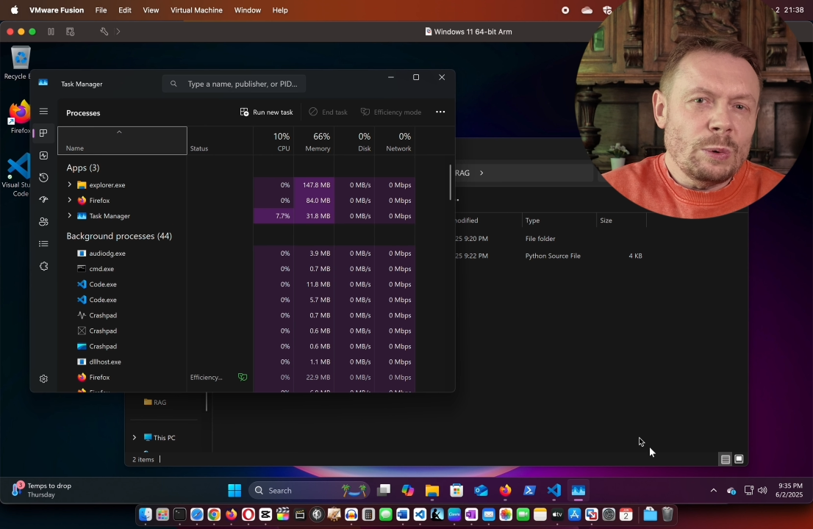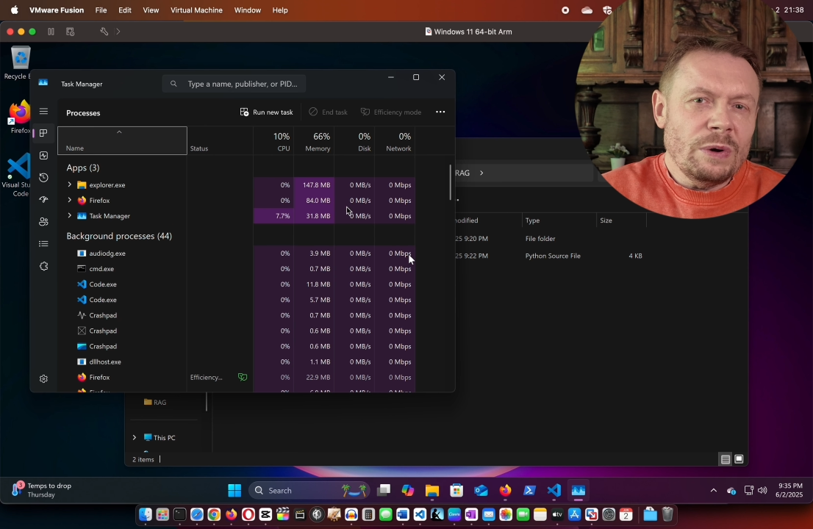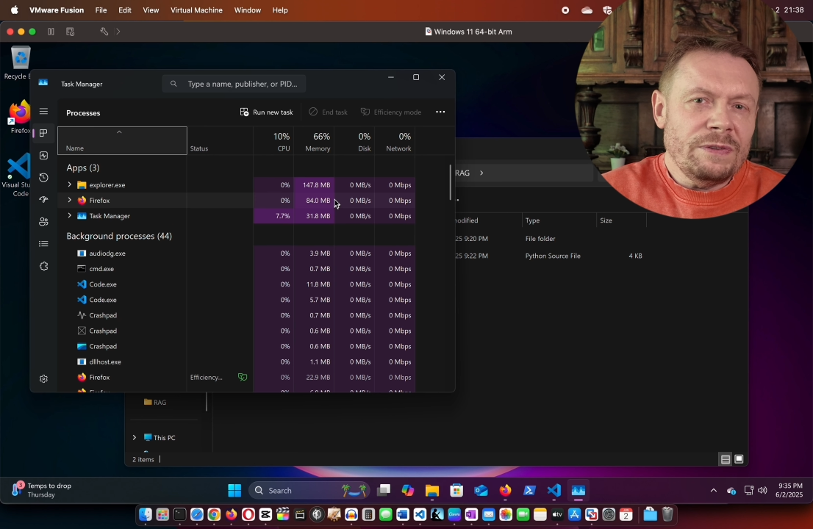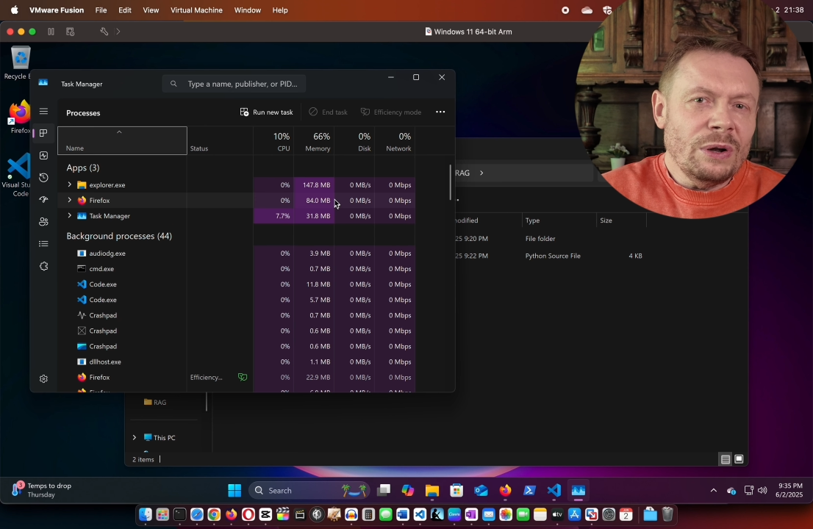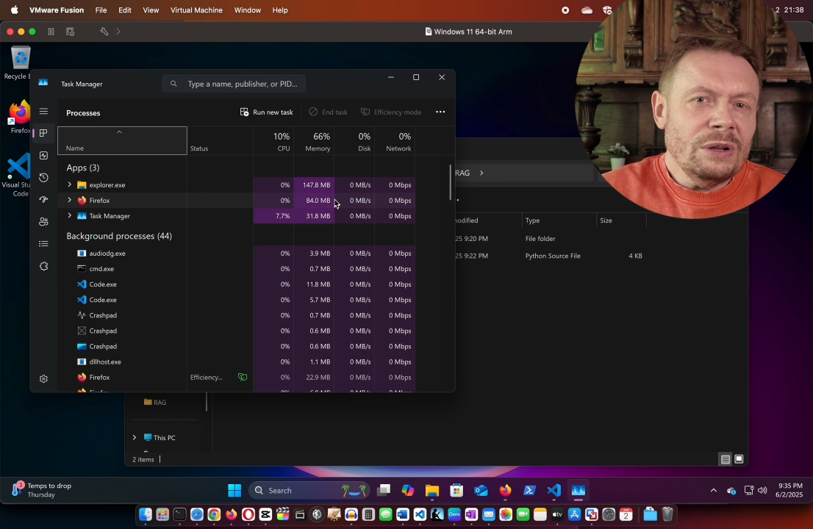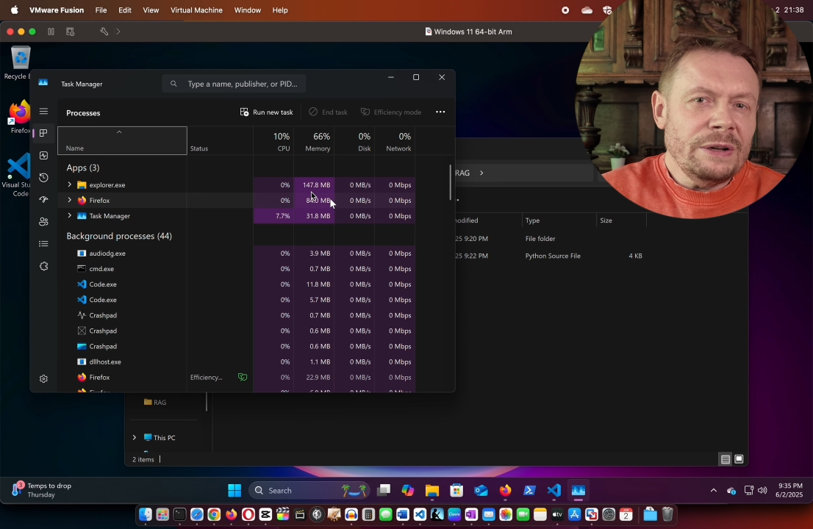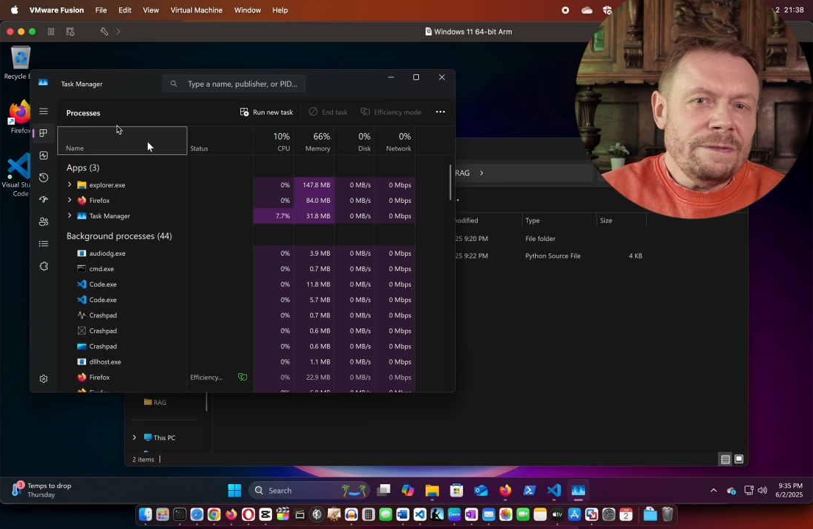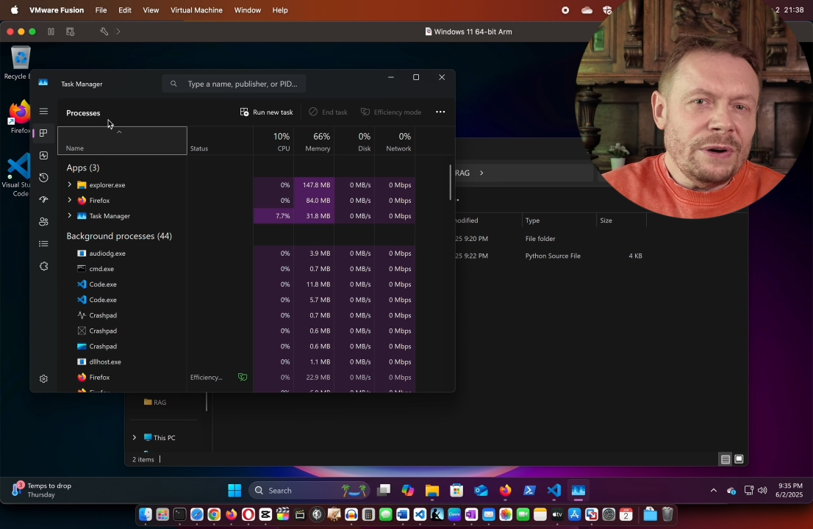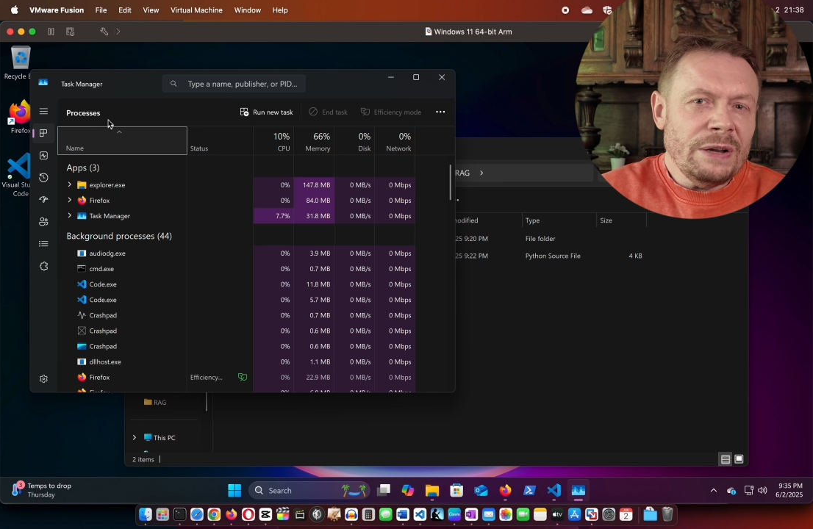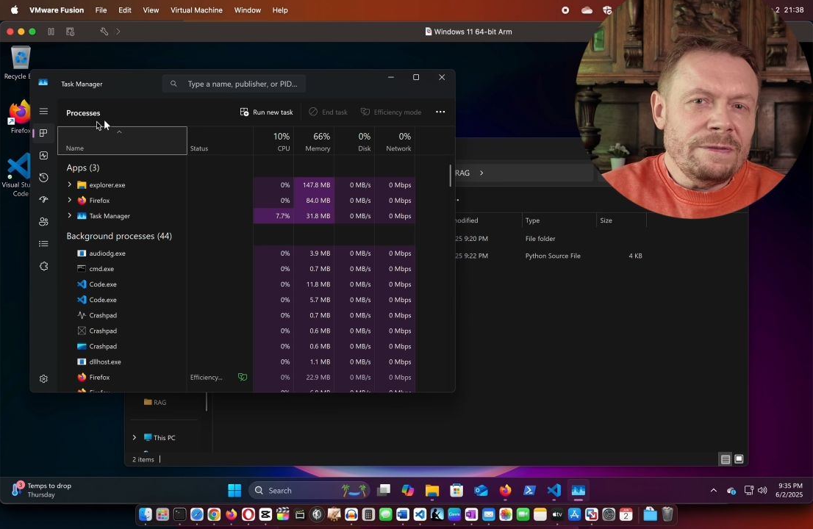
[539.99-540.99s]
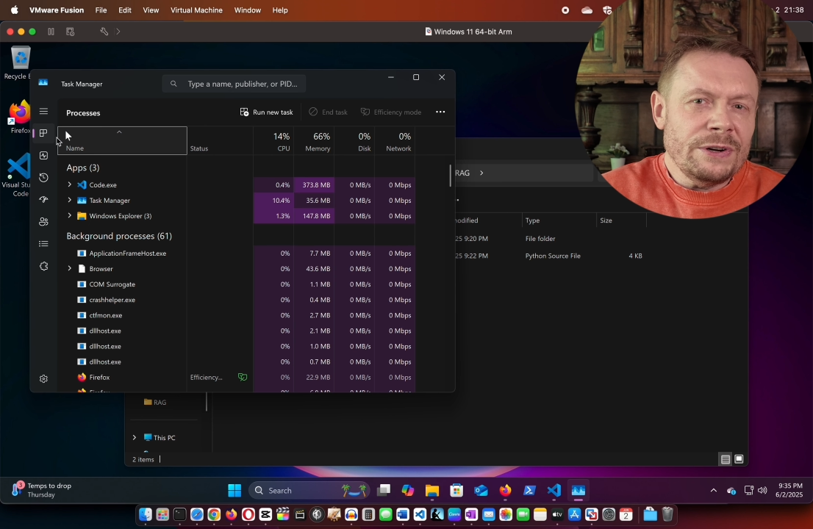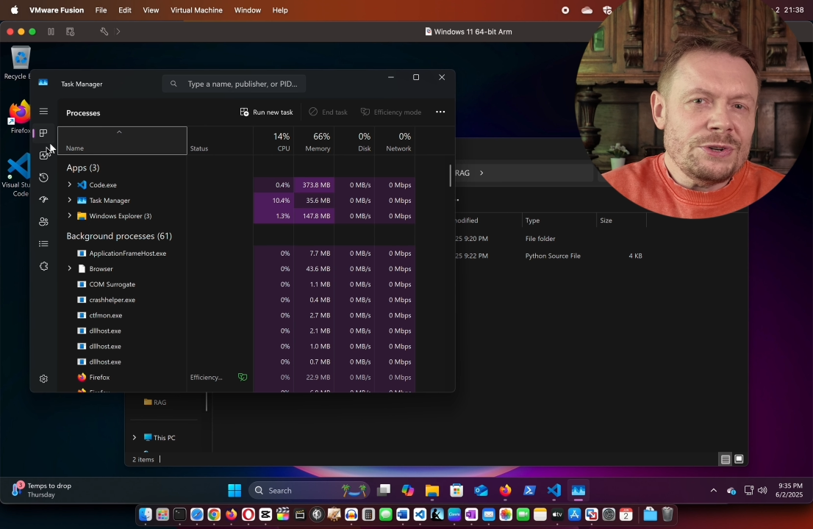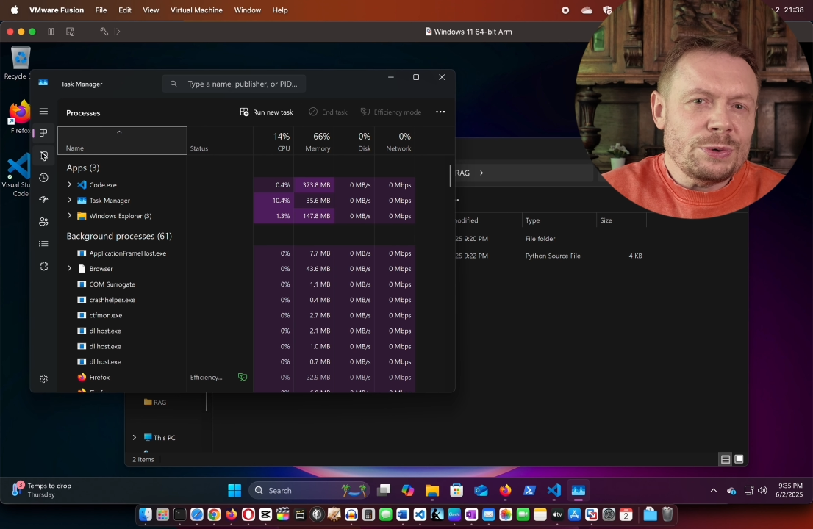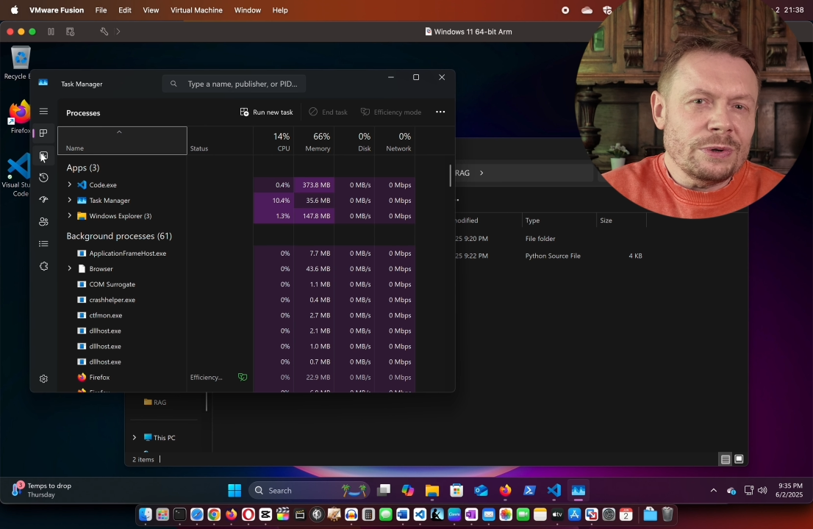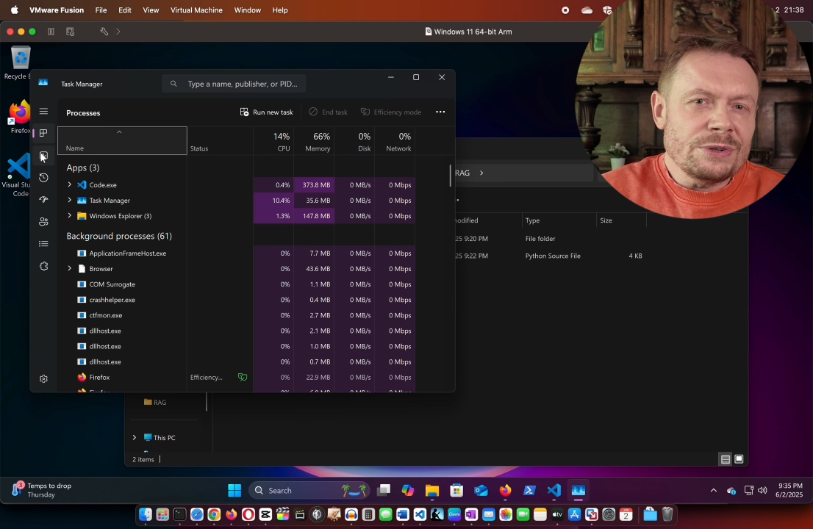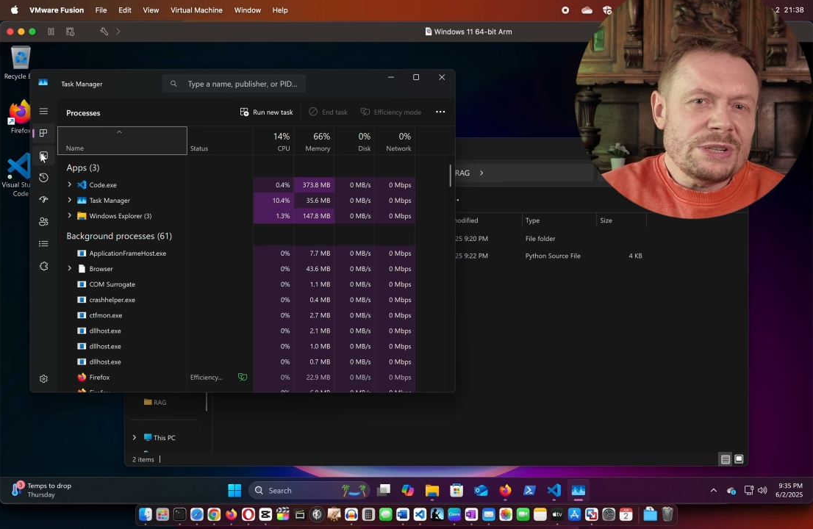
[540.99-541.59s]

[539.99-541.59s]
with only 3 virtual